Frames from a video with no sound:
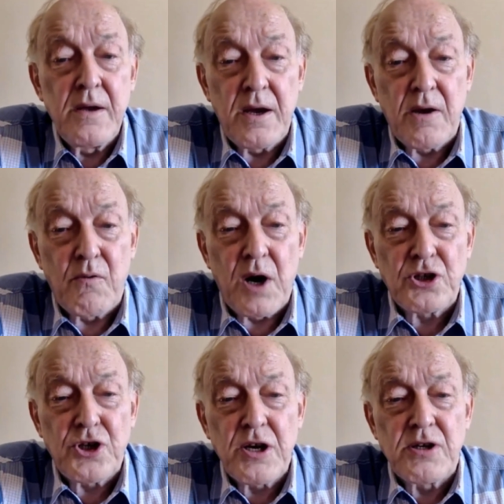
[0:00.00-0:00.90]

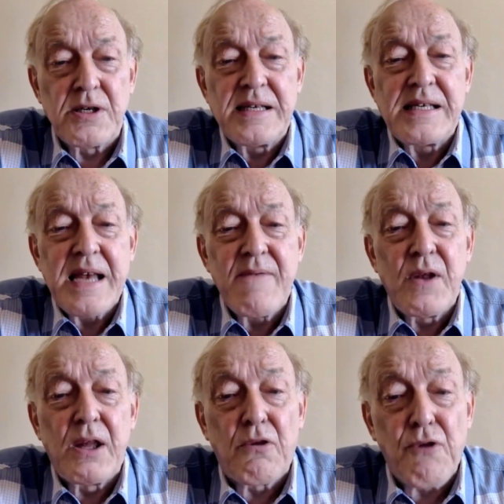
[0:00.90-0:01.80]
Washington is even
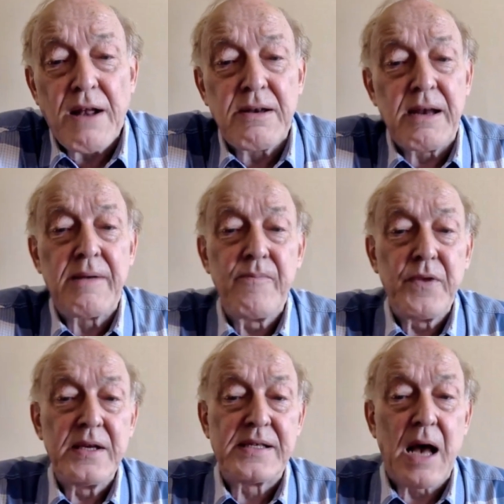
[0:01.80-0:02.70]
threatening
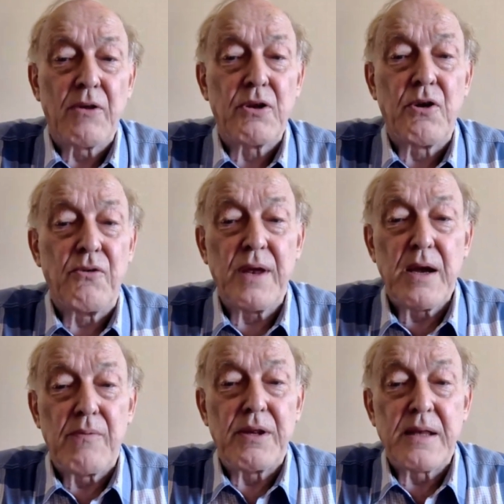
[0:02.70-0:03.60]
South Korea
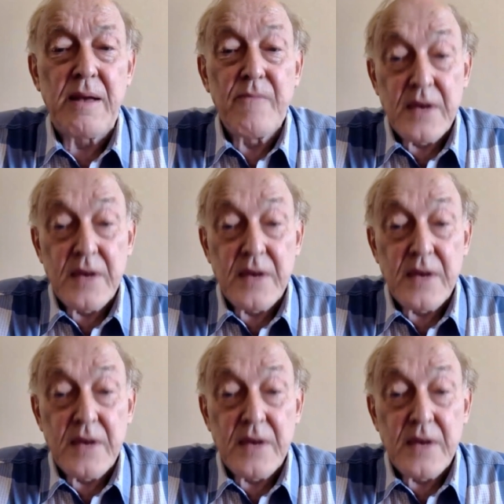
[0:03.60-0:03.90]
with